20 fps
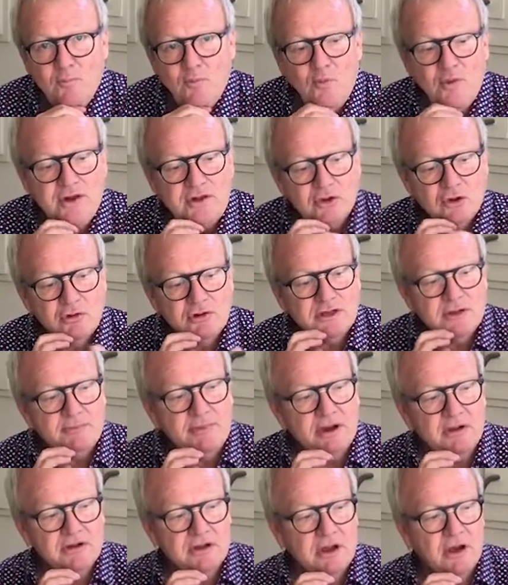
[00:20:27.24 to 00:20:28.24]
We talked
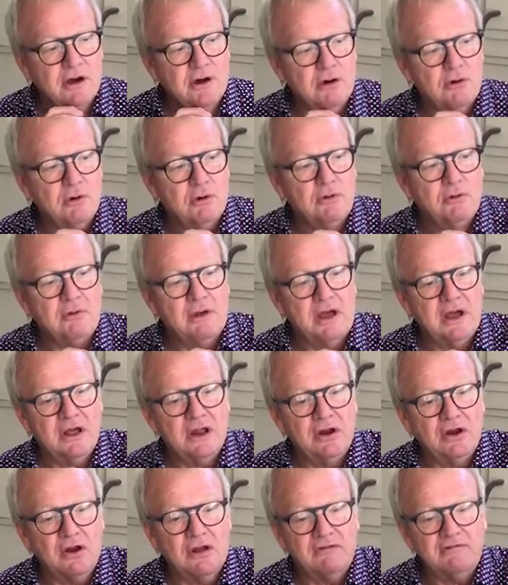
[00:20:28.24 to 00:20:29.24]
about
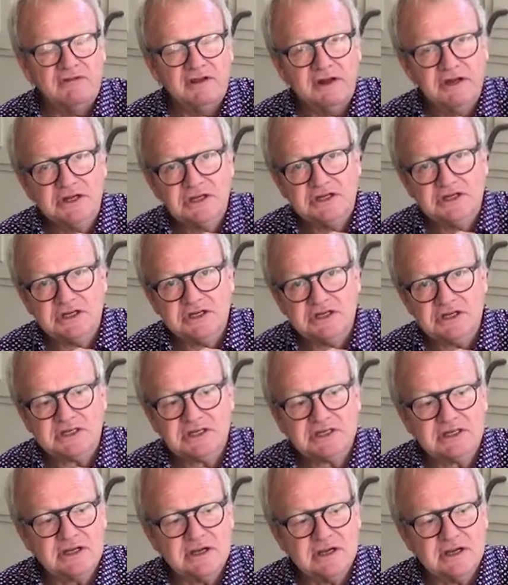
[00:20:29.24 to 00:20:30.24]
our
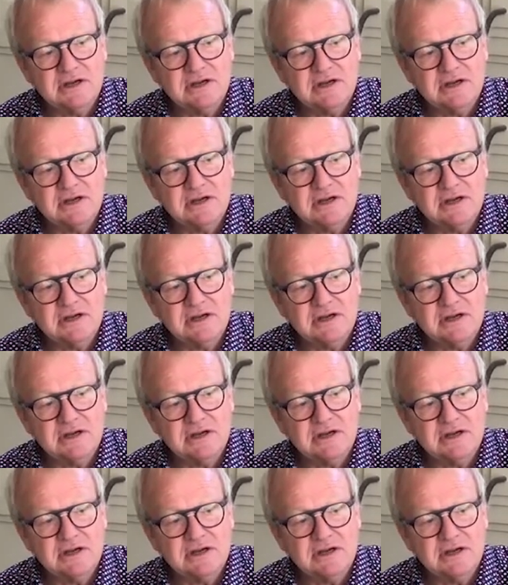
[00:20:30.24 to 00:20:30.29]
non-vintages,